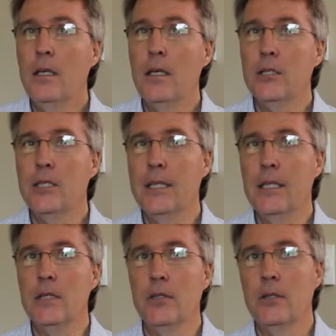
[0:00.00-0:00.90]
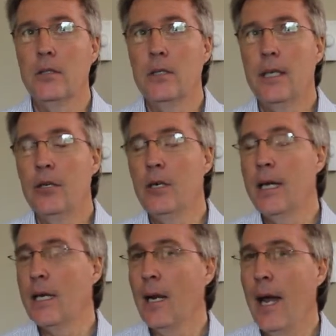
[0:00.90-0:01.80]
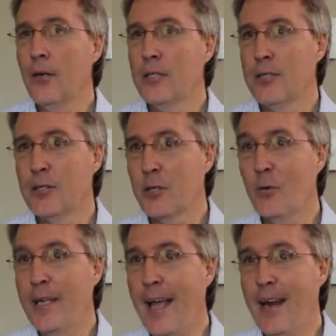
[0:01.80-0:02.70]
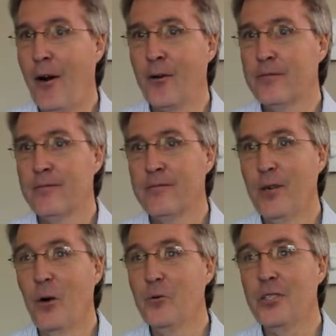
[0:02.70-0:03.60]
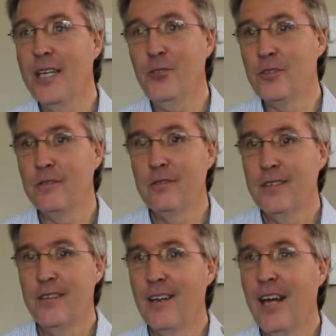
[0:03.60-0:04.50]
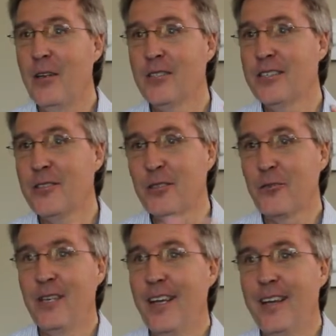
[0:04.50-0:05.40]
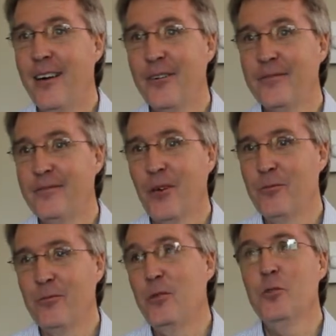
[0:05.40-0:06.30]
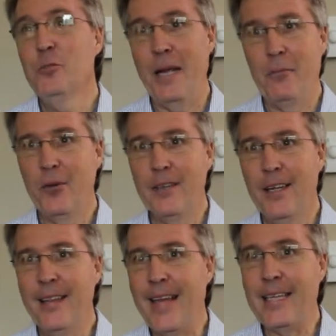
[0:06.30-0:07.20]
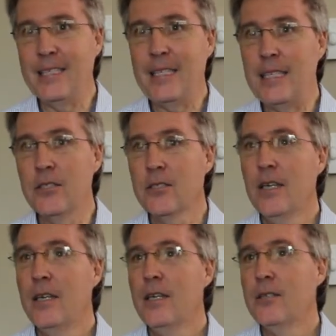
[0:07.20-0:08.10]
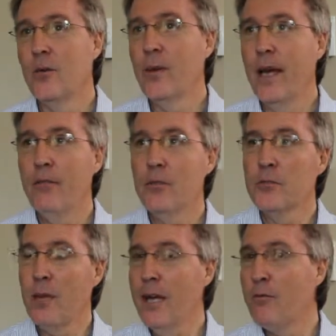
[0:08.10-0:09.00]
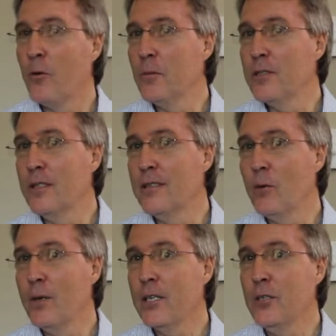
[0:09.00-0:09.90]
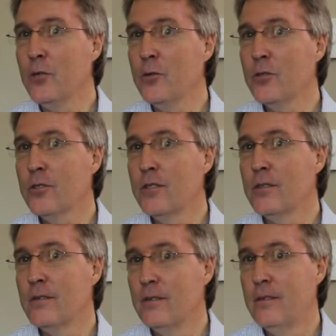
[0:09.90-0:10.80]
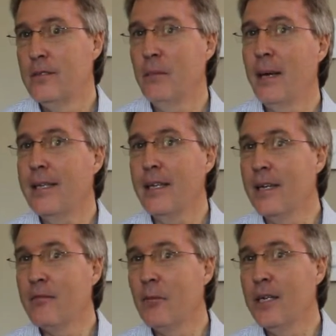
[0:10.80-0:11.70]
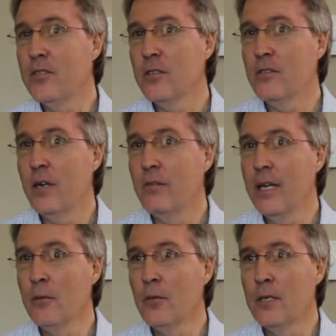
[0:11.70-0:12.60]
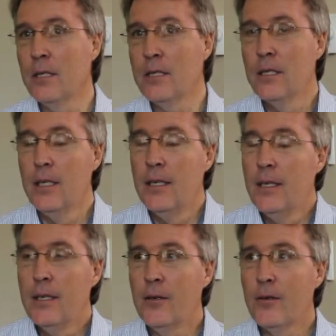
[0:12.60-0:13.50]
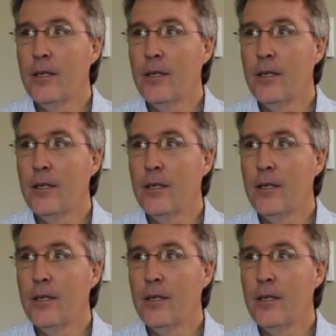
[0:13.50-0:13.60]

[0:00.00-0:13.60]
In a sense, the internet allows us to create our own station. It allows us to create our own newspaper in that sense. So we have those platforms that we can use to make the information available, and you know,